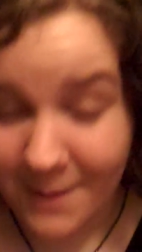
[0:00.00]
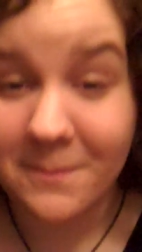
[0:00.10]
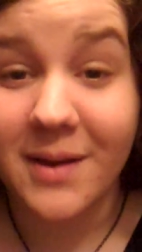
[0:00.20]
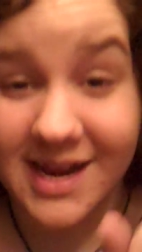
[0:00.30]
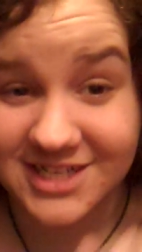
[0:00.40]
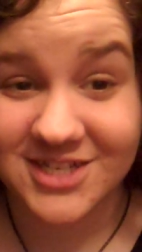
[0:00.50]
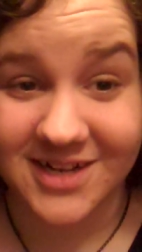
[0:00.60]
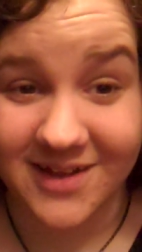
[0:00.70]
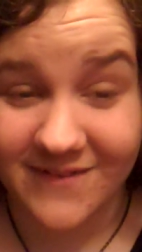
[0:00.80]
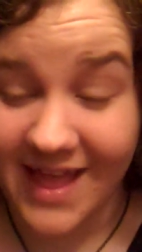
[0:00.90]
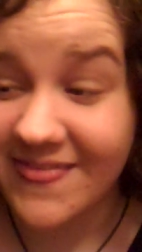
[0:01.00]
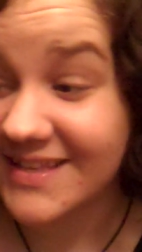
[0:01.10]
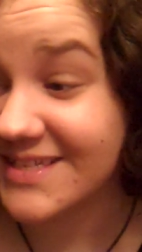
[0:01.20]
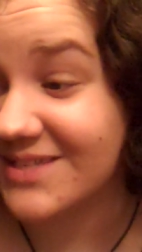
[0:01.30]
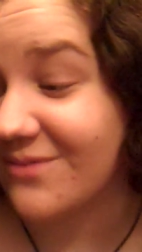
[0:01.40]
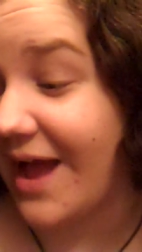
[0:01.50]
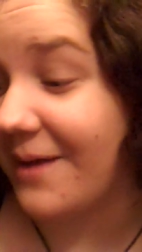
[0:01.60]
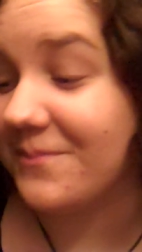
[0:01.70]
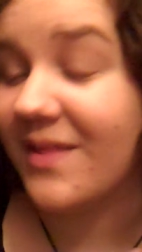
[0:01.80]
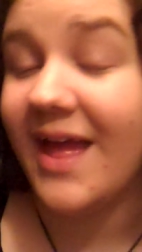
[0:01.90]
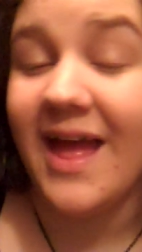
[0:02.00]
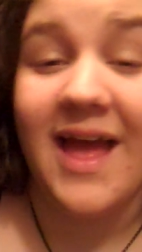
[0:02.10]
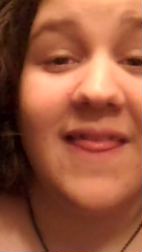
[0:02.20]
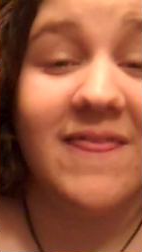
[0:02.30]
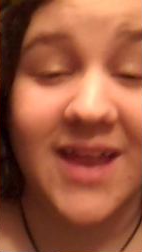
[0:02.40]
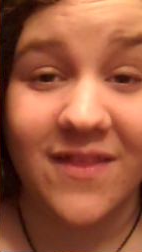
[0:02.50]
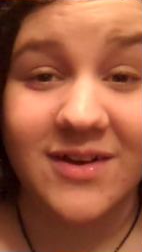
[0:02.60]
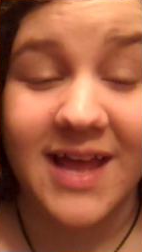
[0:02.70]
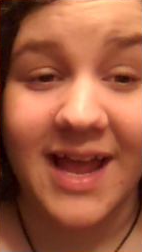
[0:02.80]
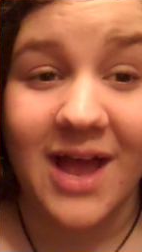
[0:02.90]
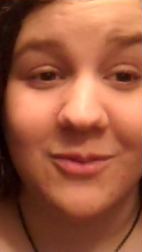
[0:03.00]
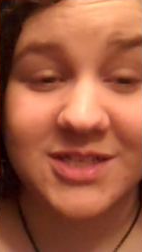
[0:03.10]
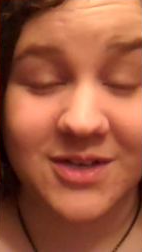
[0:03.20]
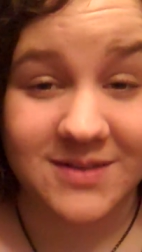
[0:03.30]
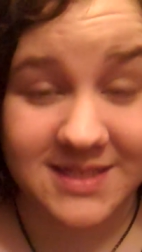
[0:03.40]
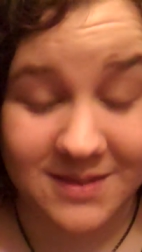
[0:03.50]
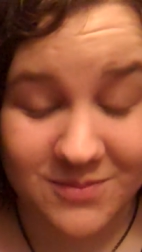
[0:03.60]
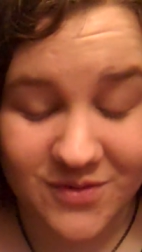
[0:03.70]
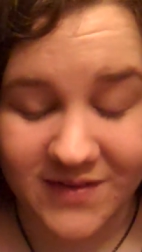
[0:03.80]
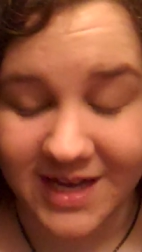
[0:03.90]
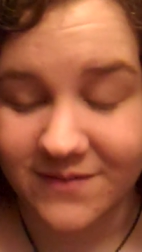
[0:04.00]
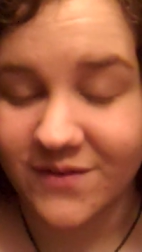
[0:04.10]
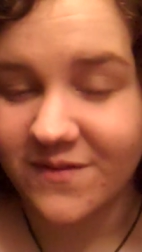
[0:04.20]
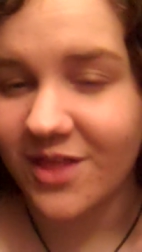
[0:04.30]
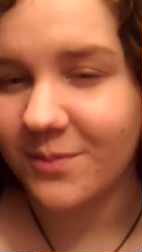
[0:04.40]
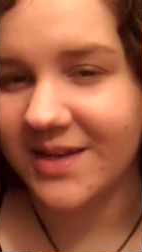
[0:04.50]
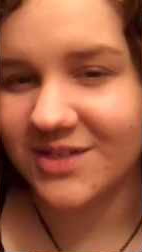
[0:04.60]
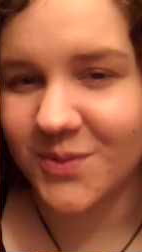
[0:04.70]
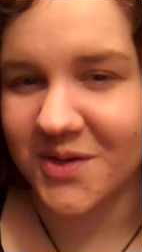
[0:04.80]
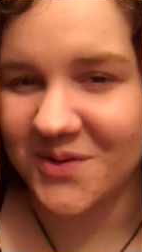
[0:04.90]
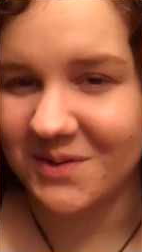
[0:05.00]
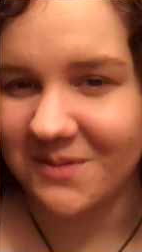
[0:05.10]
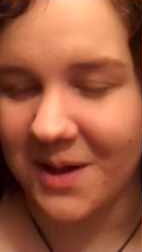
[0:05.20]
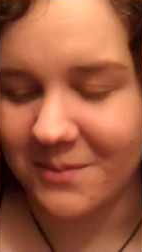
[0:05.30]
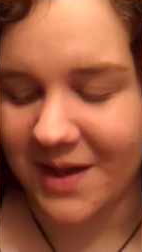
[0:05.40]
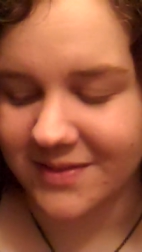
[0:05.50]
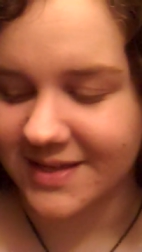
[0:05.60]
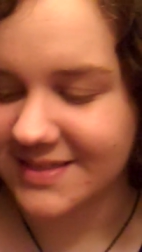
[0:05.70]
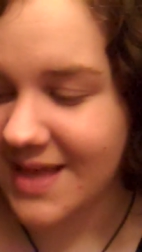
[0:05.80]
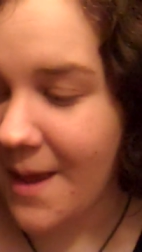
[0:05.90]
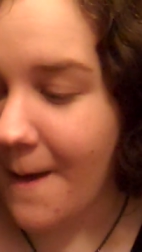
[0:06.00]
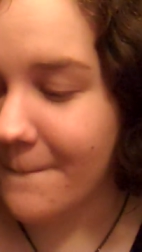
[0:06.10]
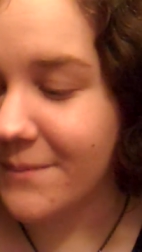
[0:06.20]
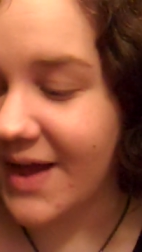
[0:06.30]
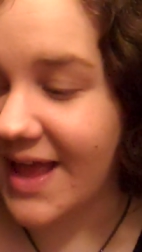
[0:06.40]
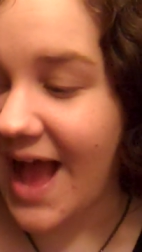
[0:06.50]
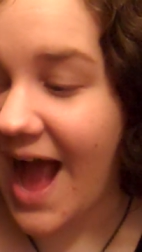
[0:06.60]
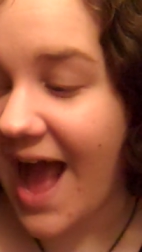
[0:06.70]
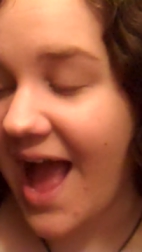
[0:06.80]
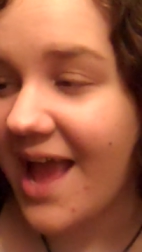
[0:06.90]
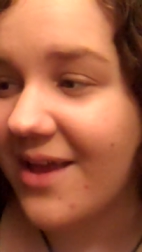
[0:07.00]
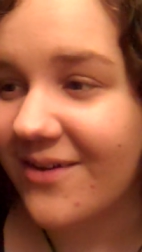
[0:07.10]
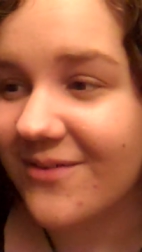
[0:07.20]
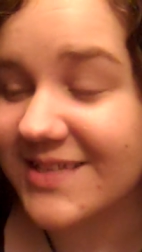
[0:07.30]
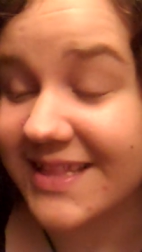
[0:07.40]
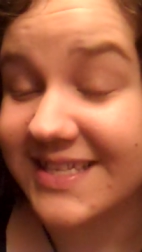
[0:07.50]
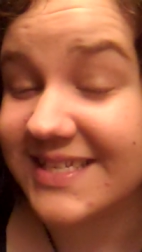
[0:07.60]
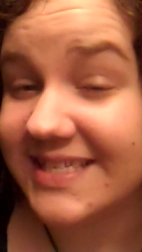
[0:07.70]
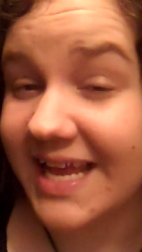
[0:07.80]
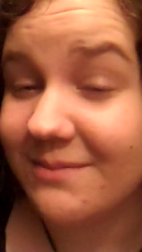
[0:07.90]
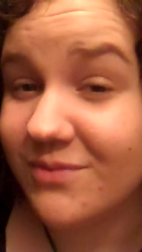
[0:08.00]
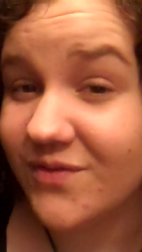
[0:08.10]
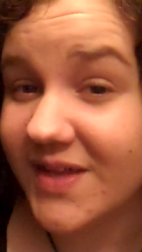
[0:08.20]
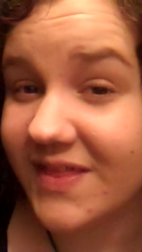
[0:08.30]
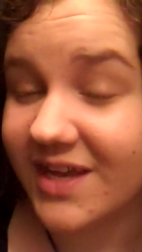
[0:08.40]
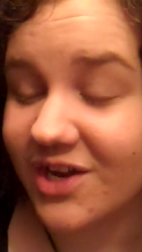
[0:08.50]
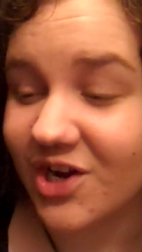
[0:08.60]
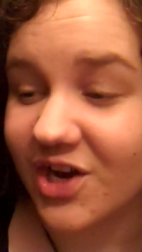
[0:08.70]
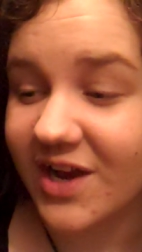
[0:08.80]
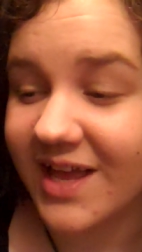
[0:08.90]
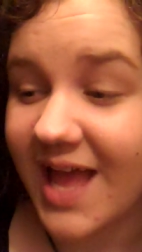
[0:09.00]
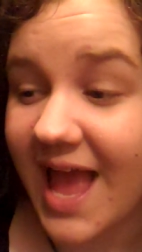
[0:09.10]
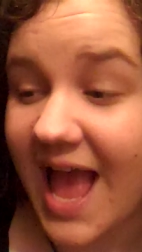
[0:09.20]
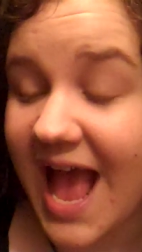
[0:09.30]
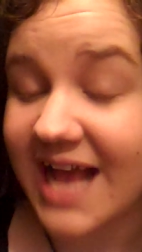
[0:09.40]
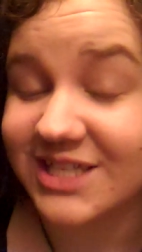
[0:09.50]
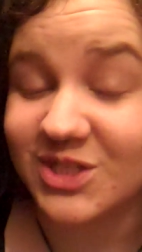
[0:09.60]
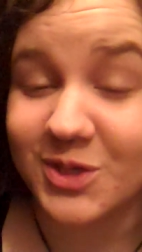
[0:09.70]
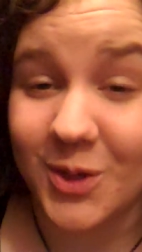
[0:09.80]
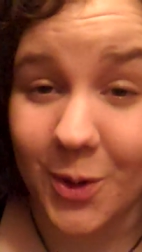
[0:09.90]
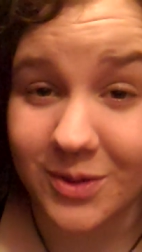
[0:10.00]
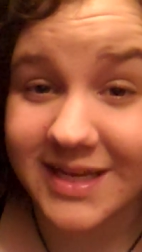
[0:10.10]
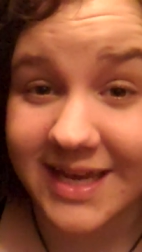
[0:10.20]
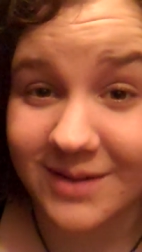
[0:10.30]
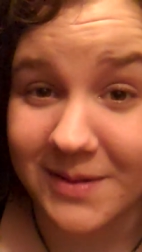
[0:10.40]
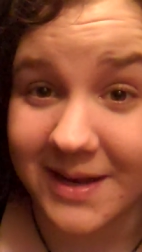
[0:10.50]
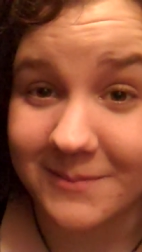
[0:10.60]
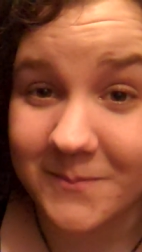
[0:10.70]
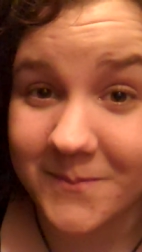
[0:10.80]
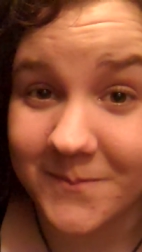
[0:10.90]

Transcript: But I should have, and this is why. The other day, I went to go see a movie, and if you follow me on Twitter, you know all about this. But I was at the same movie theater as Nicole Kidman